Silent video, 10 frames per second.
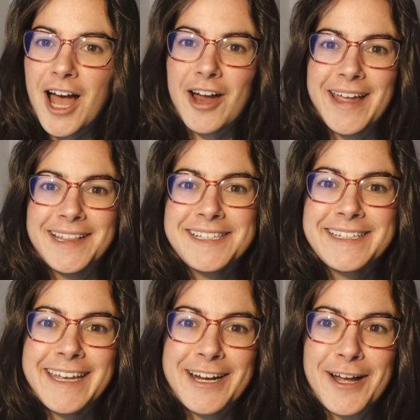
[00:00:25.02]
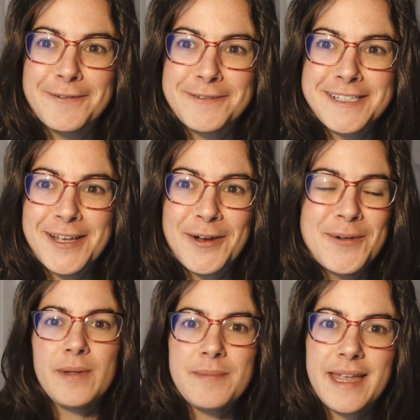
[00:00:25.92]
All right, let's kick it off. So
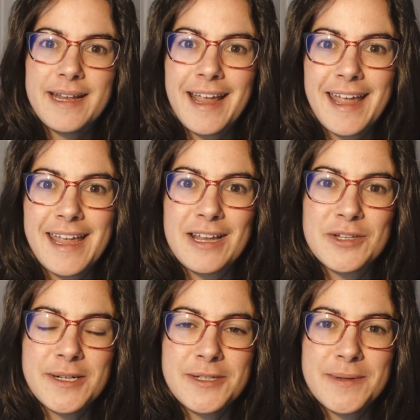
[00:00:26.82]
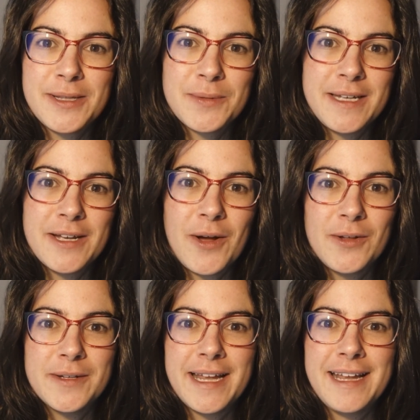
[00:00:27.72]
we made a 2023
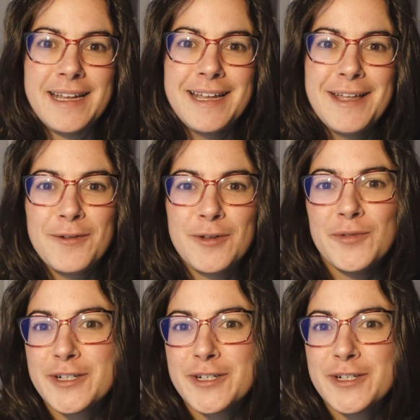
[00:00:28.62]
holiday film